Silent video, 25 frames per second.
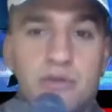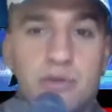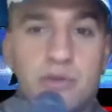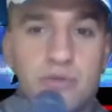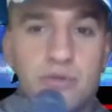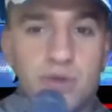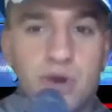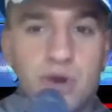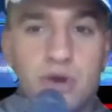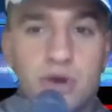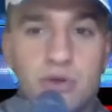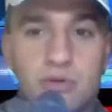
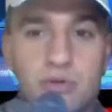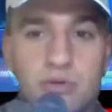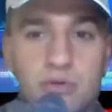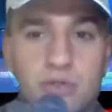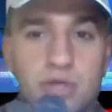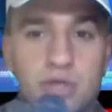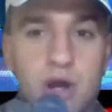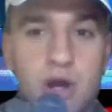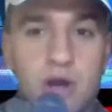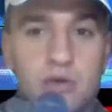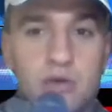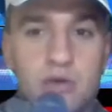This
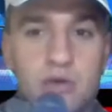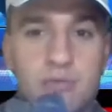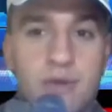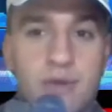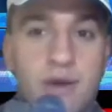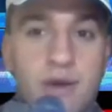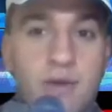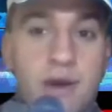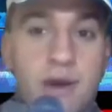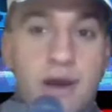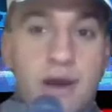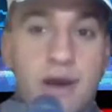article talks
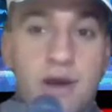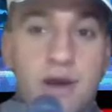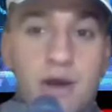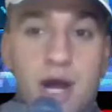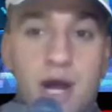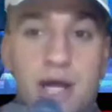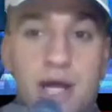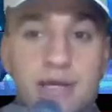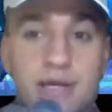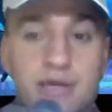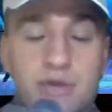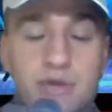about
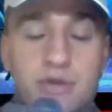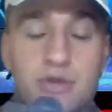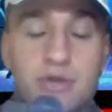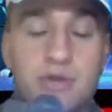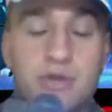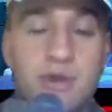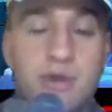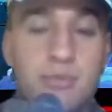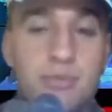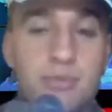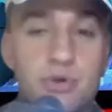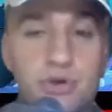how on
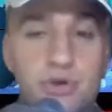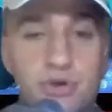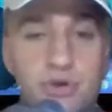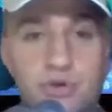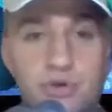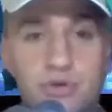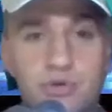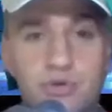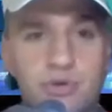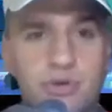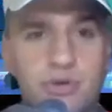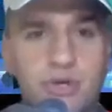
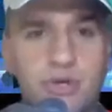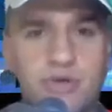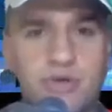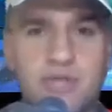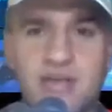December